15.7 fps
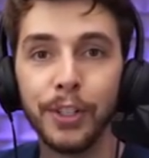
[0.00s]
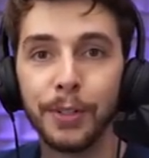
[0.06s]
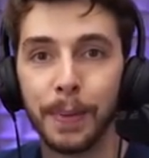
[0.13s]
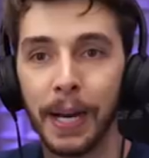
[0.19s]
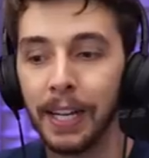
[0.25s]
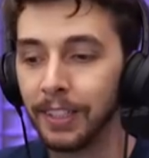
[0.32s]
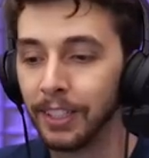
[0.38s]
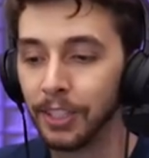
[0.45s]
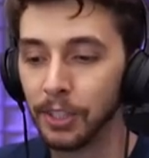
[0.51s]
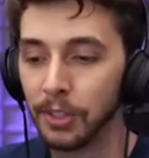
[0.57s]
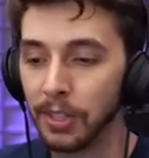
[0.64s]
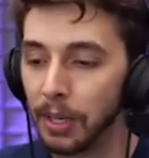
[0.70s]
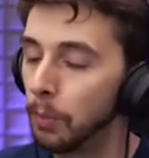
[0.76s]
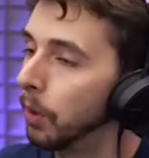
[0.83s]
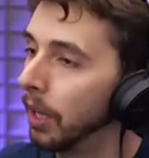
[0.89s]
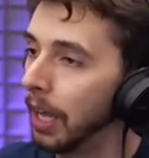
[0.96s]
in Japan, because it's
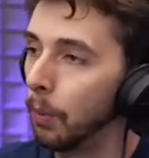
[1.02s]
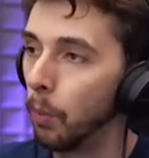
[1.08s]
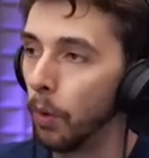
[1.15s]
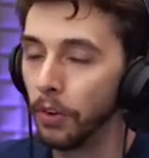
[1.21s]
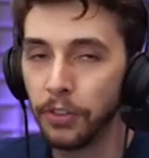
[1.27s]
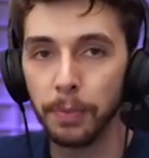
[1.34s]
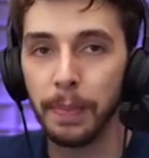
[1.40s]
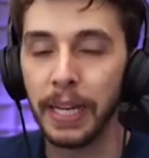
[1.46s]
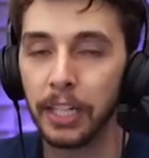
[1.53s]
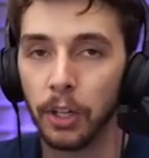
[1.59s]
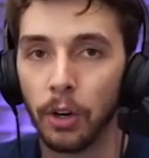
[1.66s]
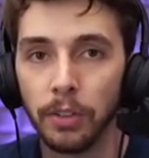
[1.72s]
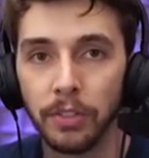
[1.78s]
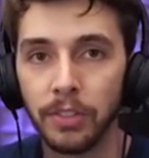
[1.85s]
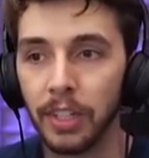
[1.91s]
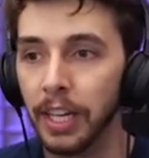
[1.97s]
like, well, I want to make
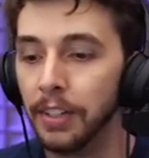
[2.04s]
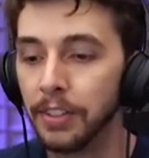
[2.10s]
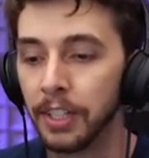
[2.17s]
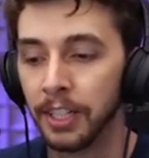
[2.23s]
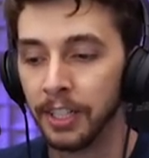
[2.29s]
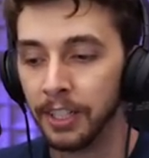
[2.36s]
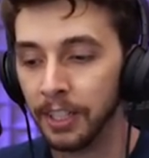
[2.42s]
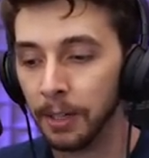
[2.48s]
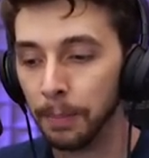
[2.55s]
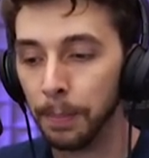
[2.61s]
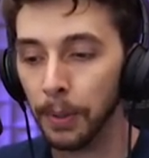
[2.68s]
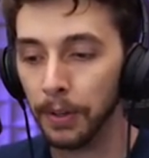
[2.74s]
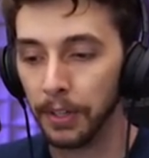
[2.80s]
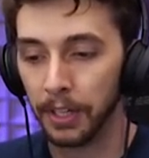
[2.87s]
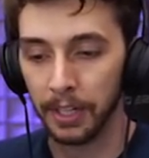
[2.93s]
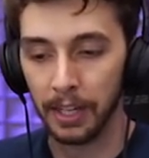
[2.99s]
content,
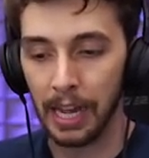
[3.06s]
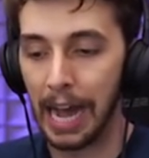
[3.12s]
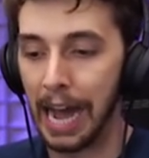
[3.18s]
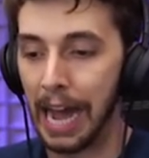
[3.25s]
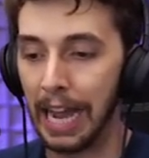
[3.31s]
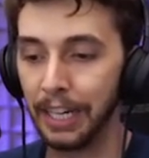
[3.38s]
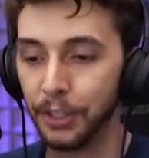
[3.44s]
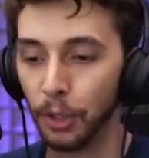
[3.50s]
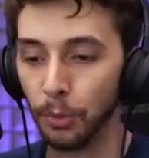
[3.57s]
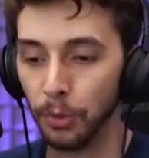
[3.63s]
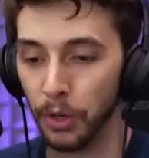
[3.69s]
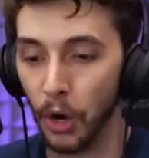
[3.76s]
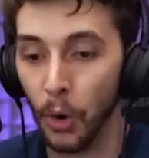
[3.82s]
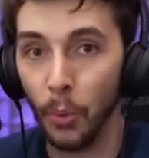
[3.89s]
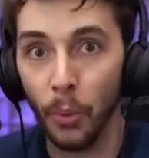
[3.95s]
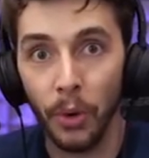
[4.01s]
but I don't
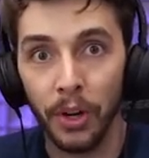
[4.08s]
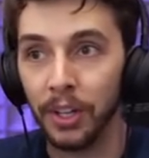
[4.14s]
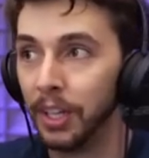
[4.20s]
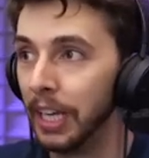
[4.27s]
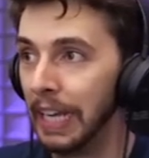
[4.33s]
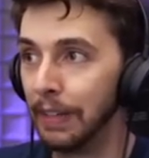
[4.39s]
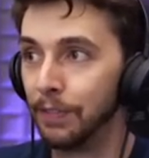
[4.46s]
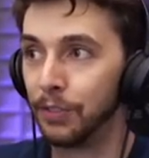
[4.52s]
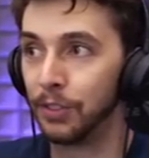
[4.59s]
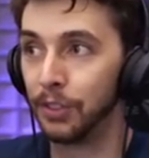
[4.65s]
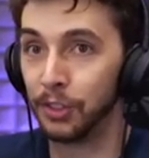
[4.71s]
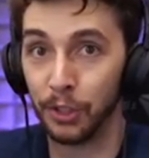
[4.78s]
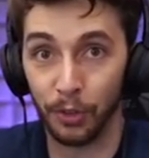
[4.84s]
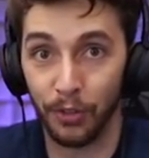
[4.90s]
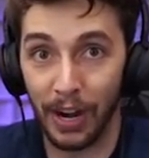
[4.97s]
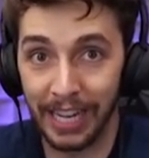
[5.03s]
know if
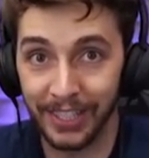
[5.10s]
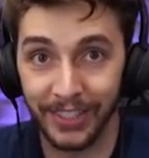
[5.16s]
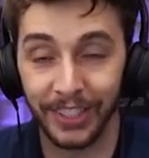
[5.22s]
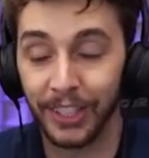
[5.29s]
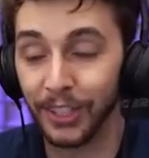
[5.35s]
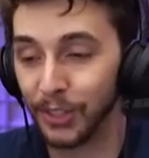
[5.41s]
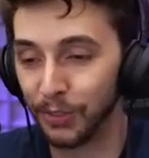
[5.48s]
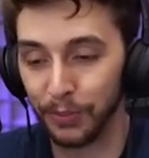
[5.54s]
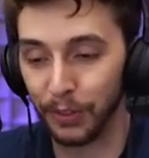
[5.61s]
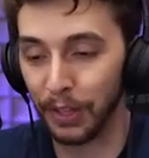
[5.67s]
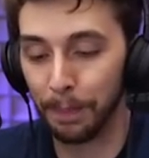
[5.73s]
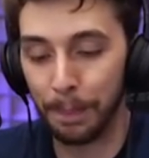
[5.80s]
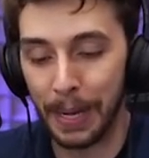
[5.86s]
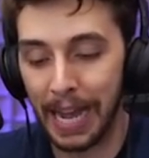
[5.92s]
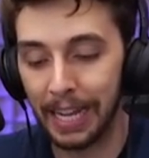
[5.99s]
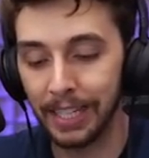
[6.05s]
Jurassic, because for the
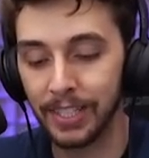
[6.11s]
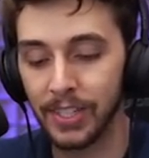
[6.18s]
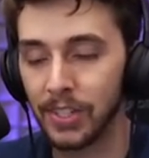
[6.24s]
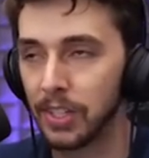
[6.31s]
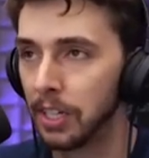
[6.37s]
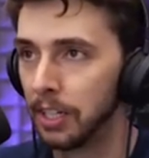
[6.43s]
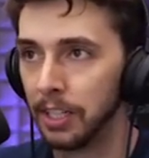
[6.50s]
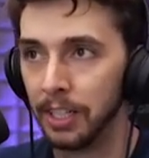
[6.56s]
past,